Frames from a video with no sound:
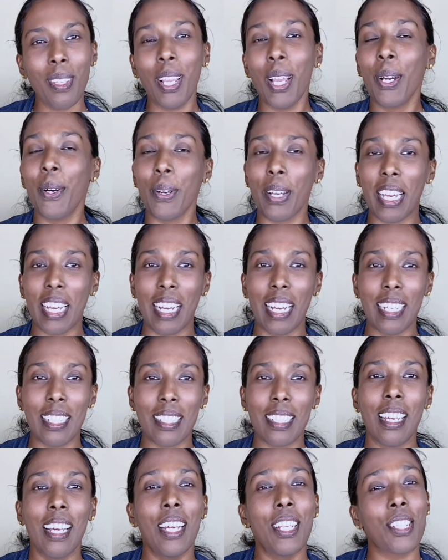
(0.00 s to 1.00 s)
Okay
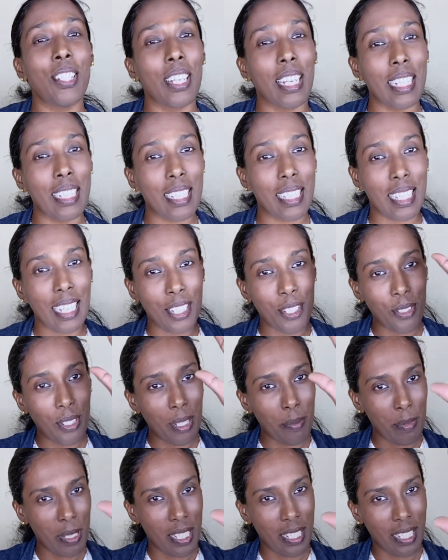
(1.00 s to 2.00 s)
guys, so let's get to
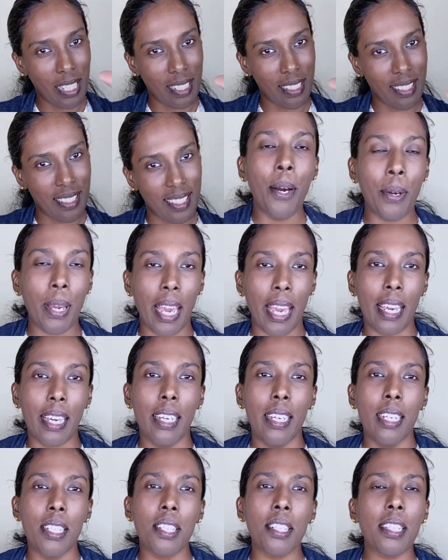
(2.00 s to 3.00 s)
number 6. Okay,
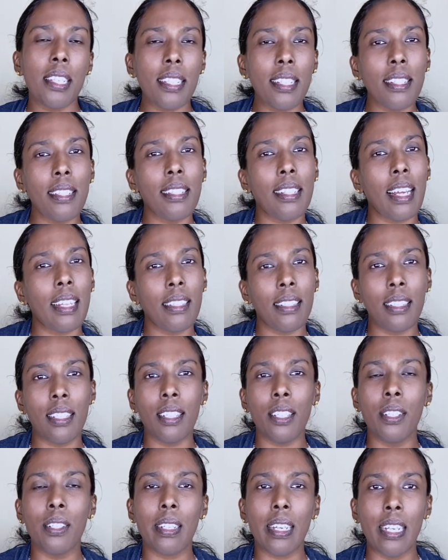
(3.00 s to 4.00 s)
so this is another
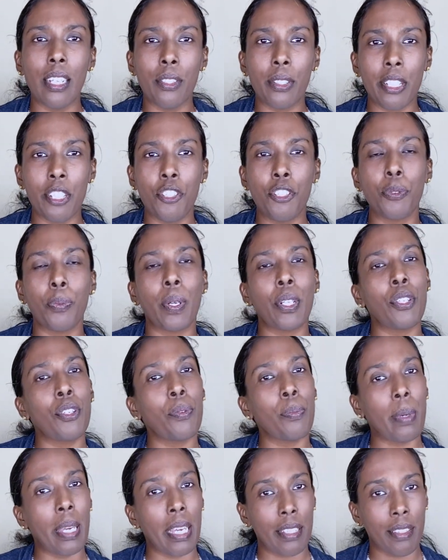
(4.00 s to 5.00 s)
thing you can look into when you
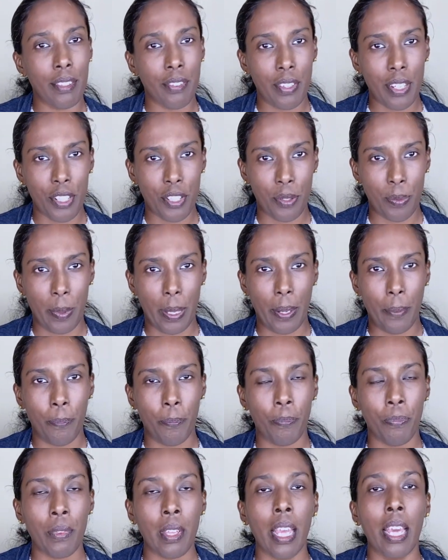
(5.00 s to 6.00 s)
make the resume,
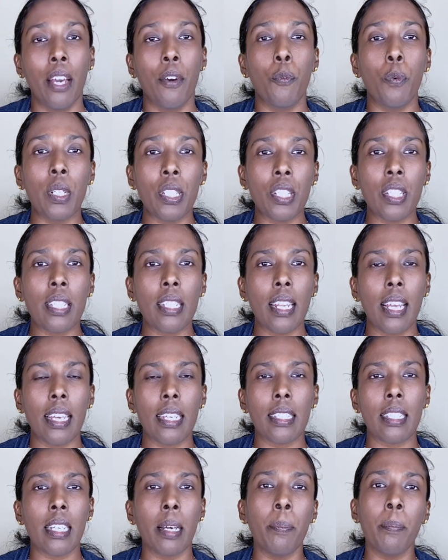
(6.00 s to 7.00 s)
which is
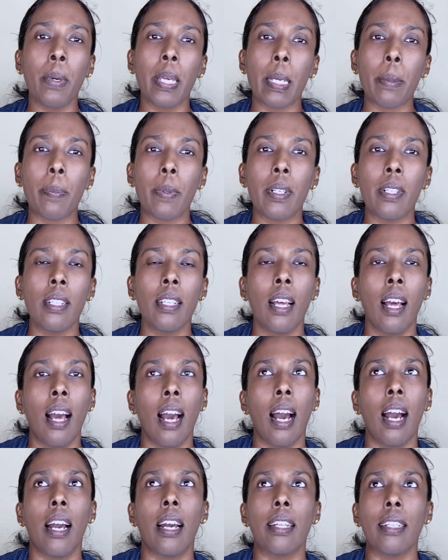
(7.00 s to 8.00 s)
like, some people,
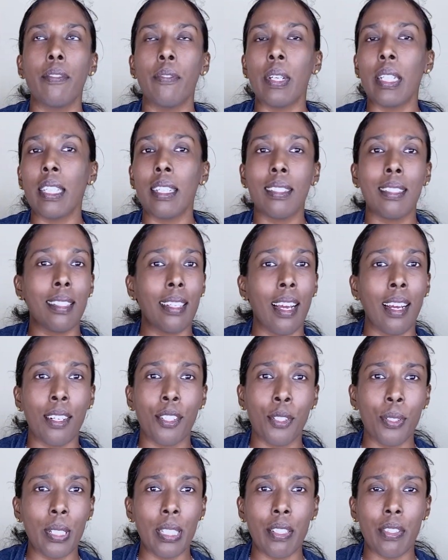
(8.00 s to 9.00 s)
when they start
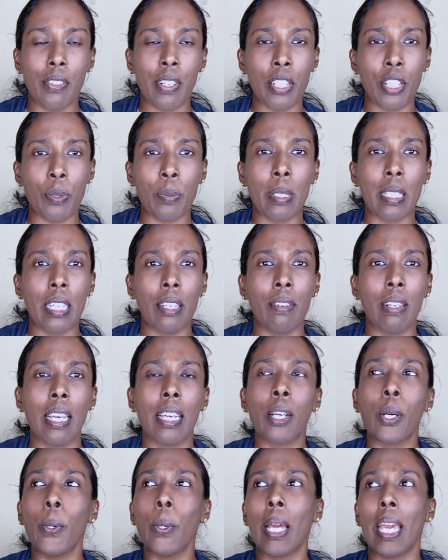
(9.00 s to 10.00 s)
doing the resume, they were
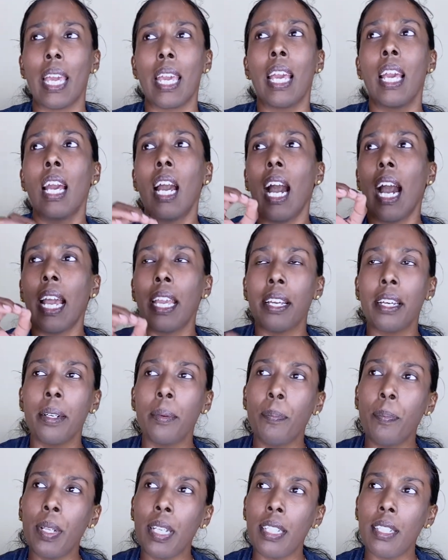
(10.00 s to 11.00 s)
like, okay, I
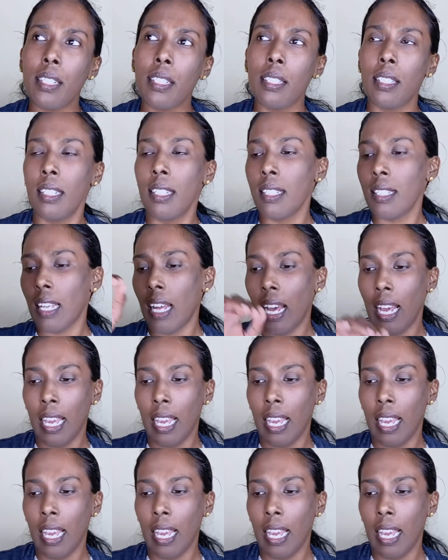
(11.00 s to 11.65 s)
completed this